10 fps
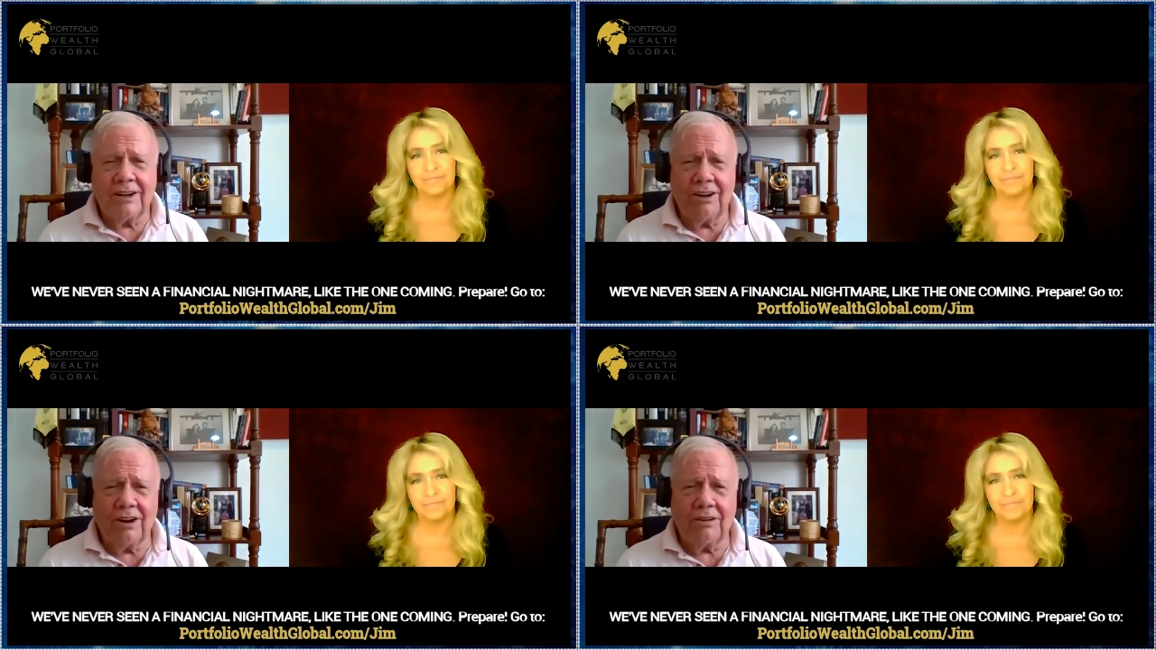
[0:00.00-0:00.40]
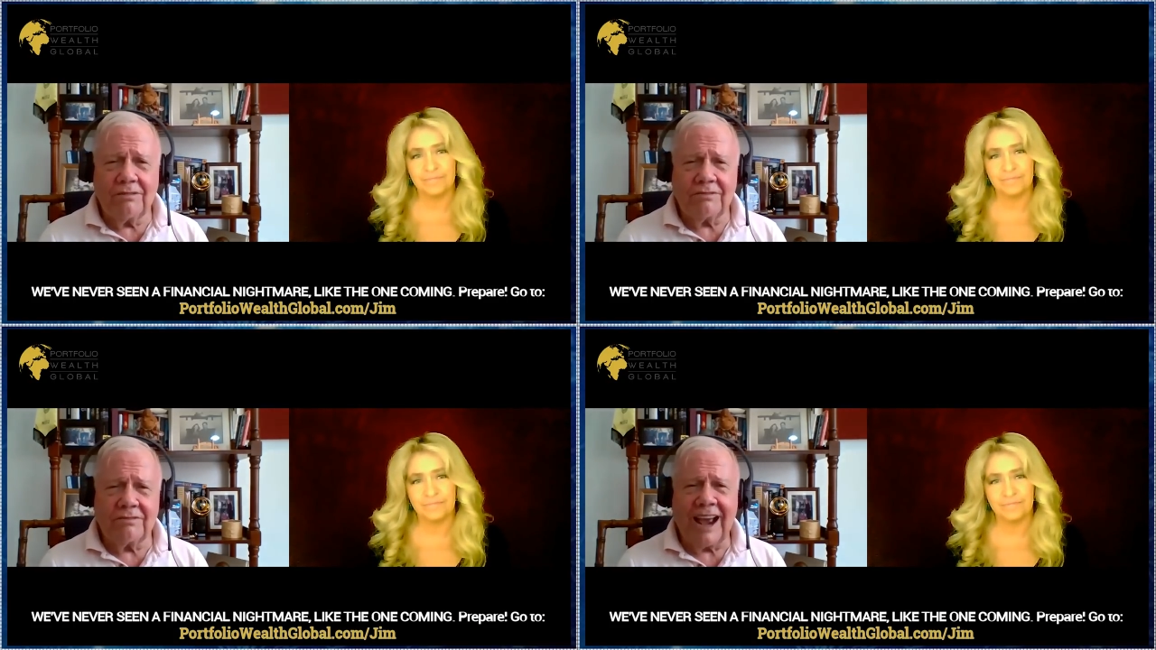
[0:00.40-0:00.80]
Speaker 1: You
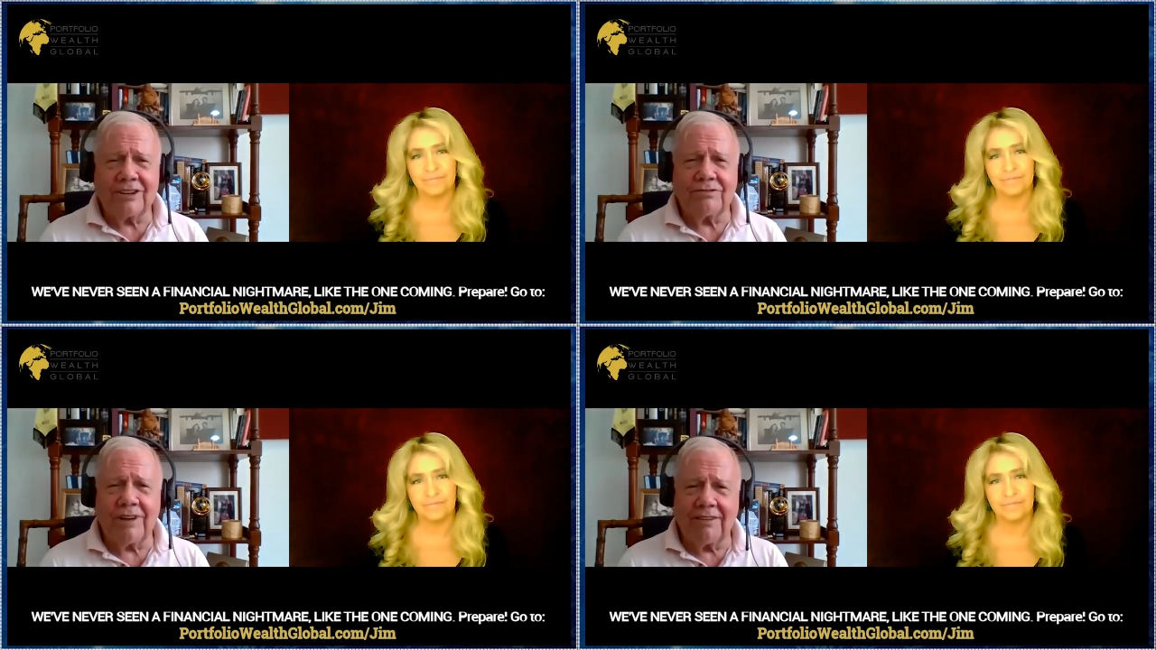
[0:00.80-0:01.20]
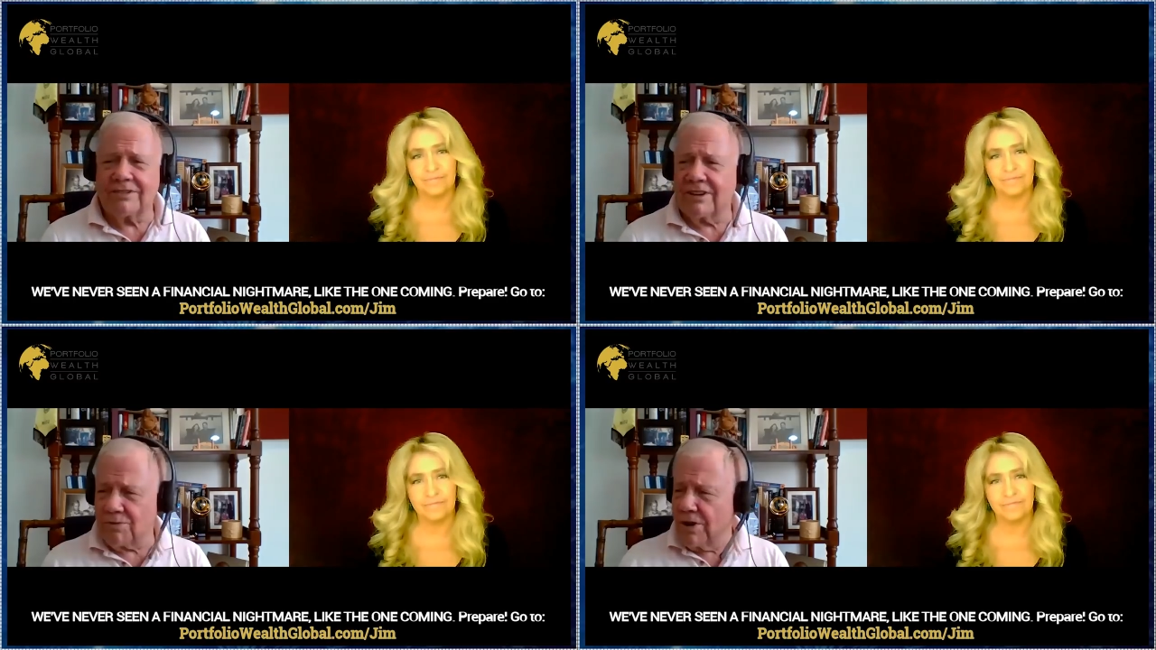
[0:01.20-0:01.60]
know, the taxi driver
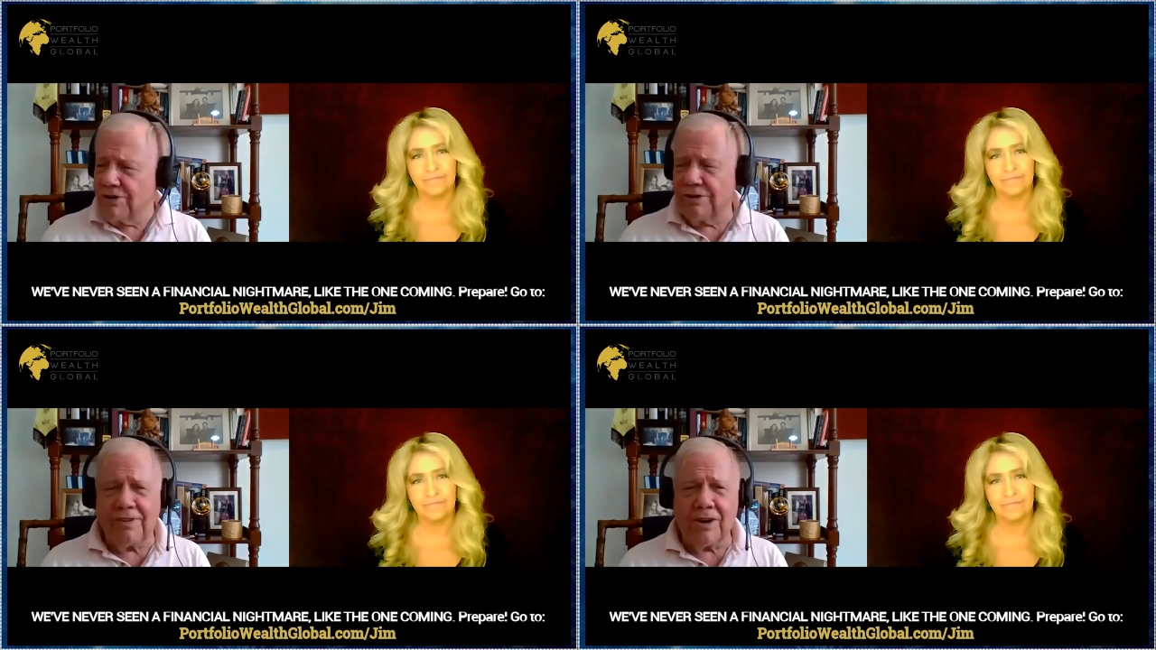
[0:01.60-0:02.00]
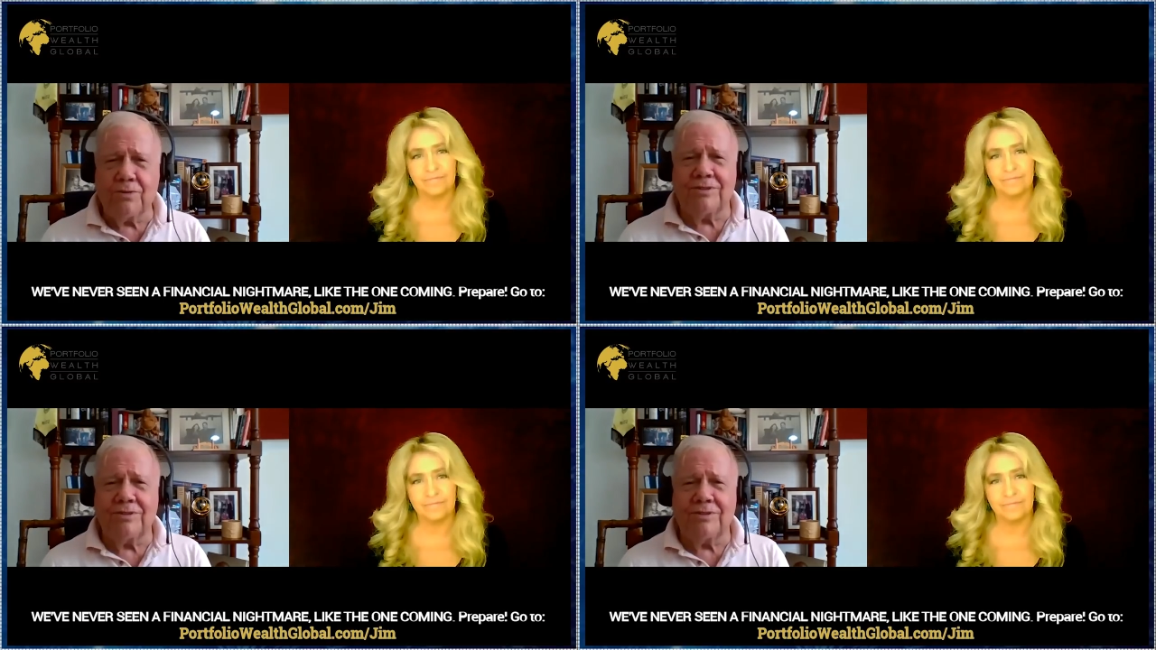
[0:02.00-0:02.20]
says, "Where's your phone?"